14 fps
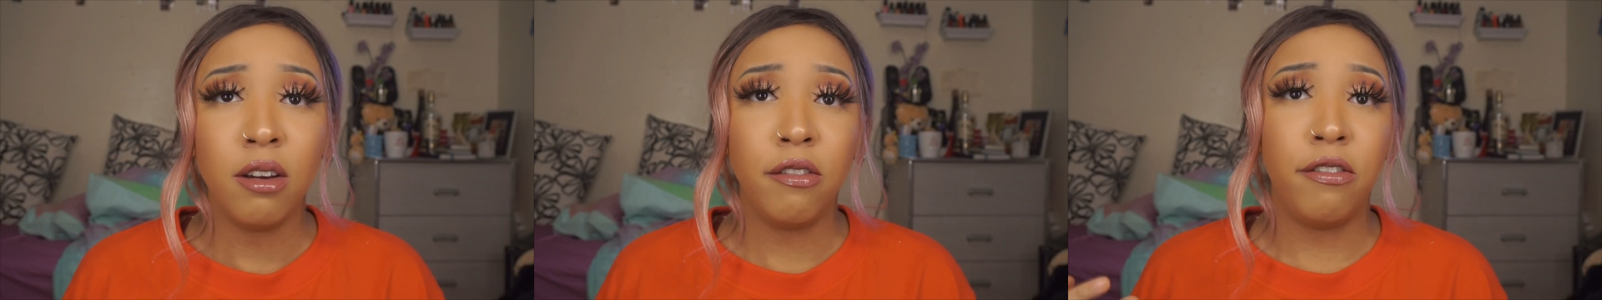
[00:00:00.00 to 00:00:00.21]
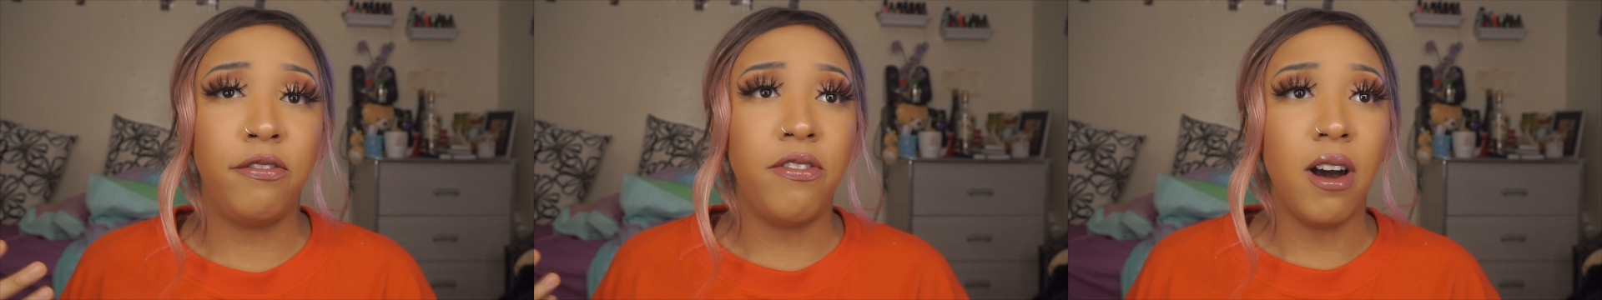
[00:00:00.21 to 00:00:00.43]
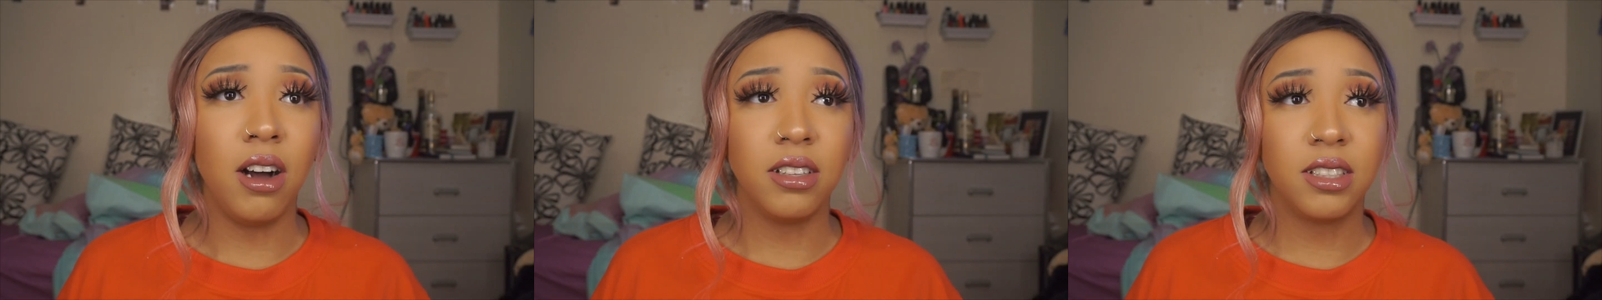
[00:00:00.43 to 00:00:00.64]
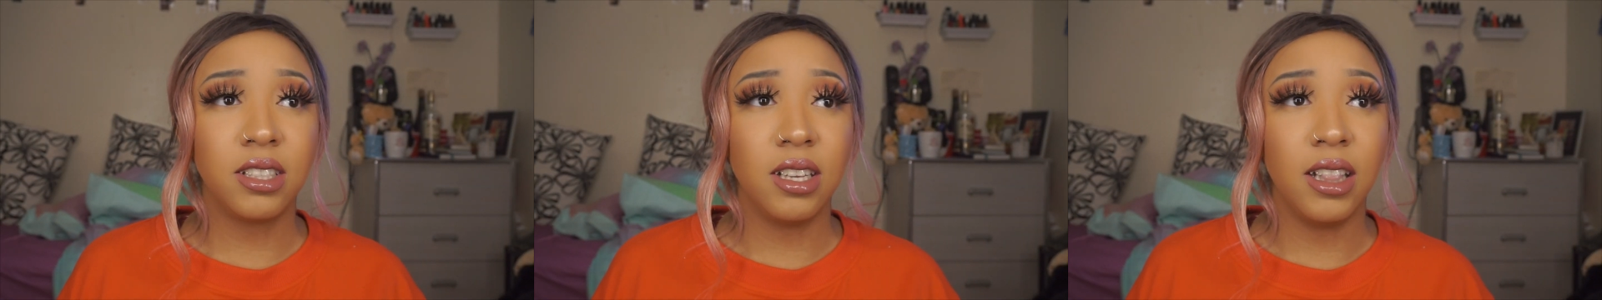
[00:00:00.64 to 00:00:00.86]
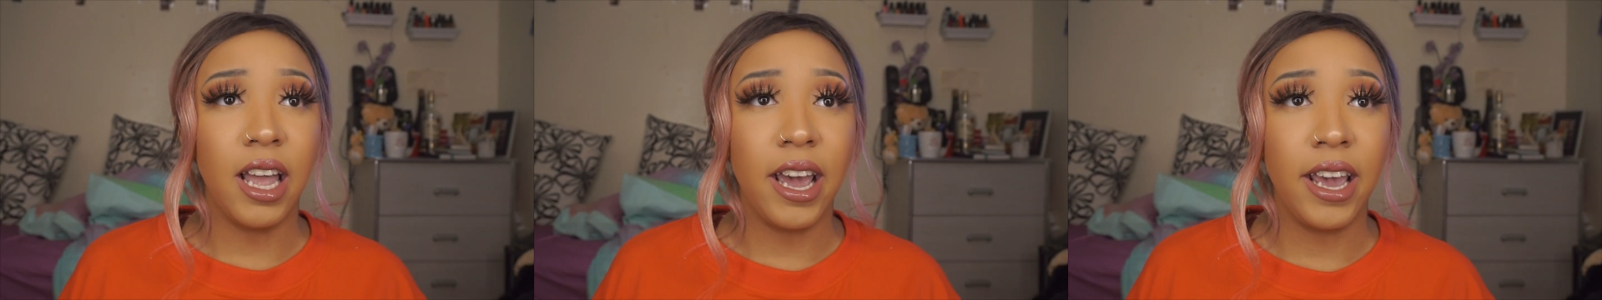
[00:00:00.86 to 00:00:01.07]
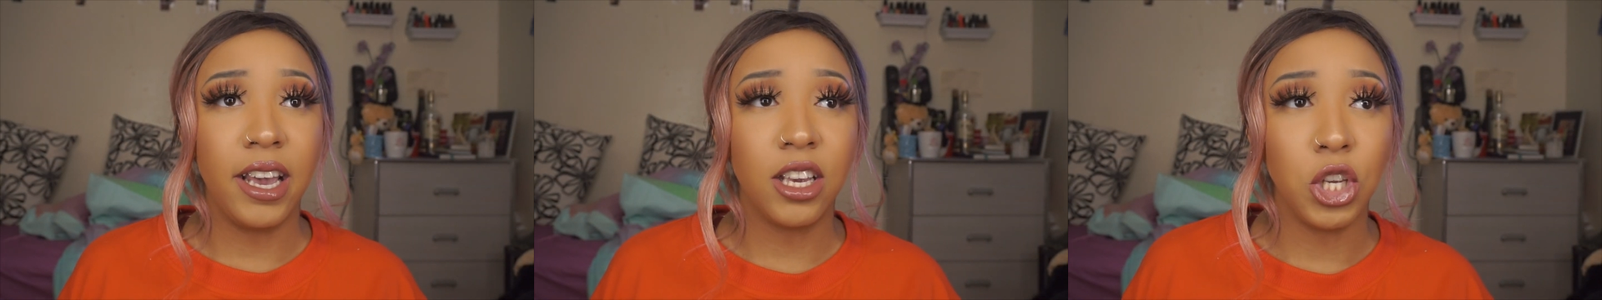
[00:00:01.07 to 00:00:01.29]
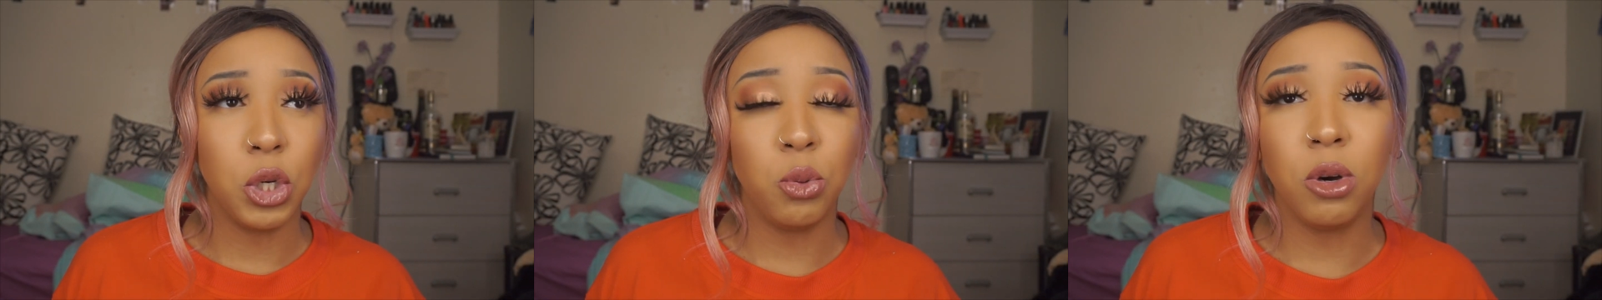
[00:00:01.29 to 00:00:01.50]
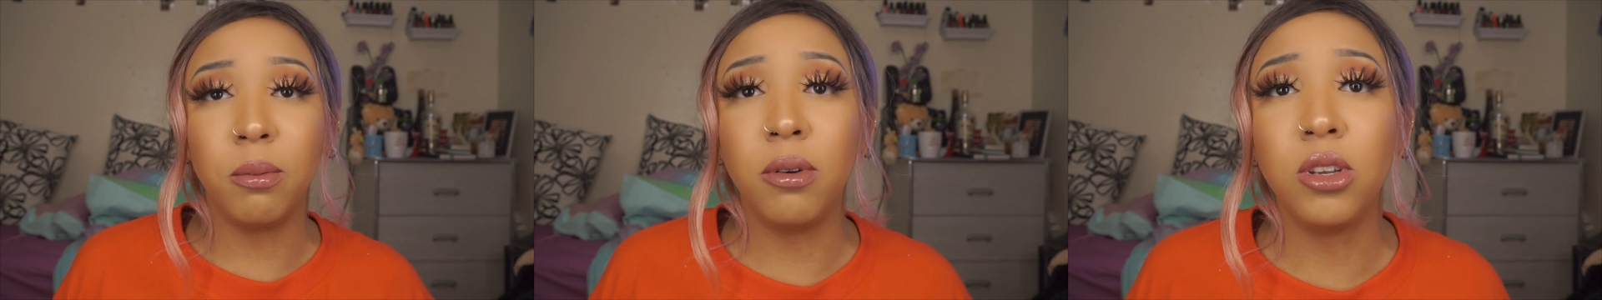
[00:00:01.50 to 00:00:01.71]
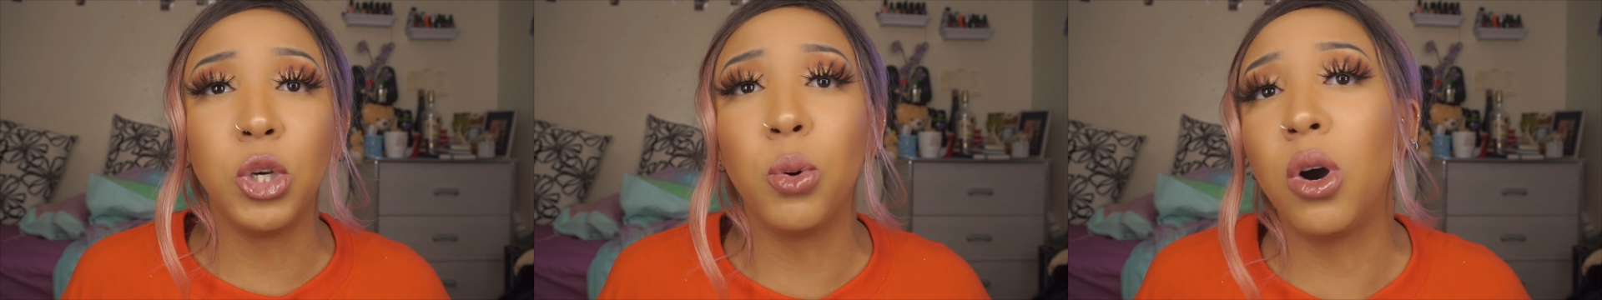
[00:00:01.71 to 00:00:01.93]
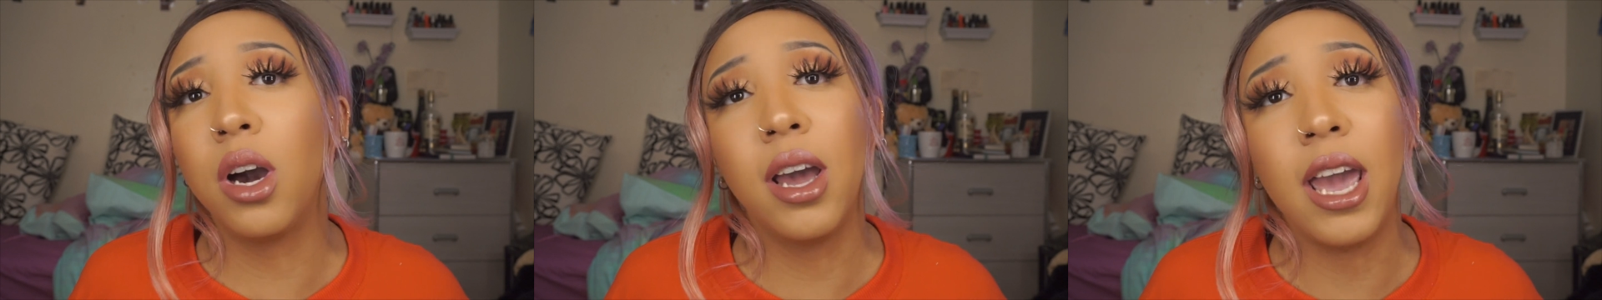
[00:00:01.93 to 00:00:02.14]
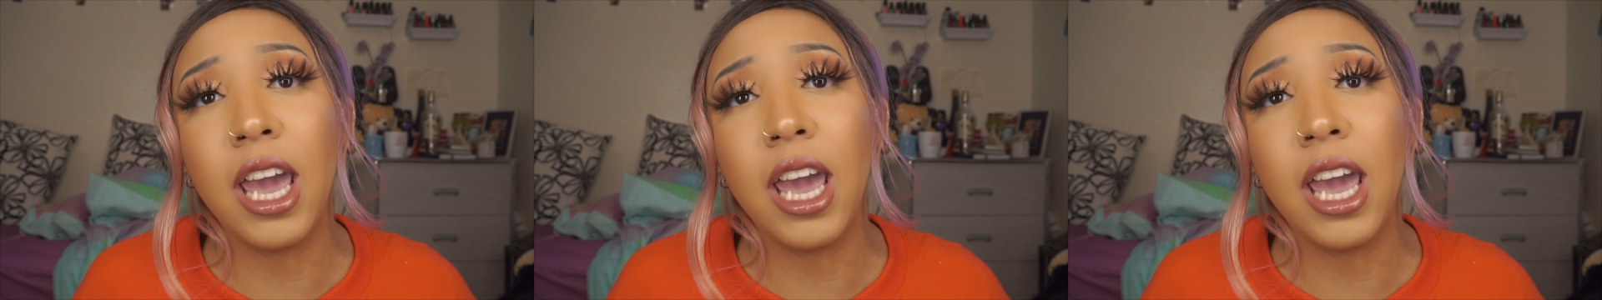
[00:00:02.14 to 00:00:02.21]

felt like you were